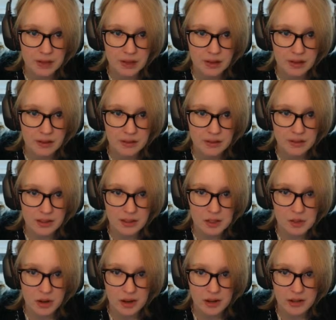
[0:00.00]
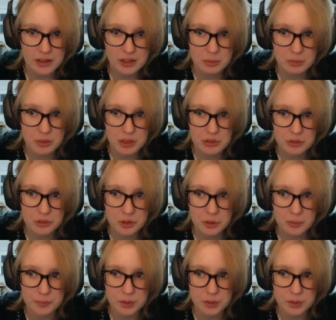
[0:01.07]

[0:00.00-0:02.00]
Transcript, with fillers: Ah, there you are. You should be in your room.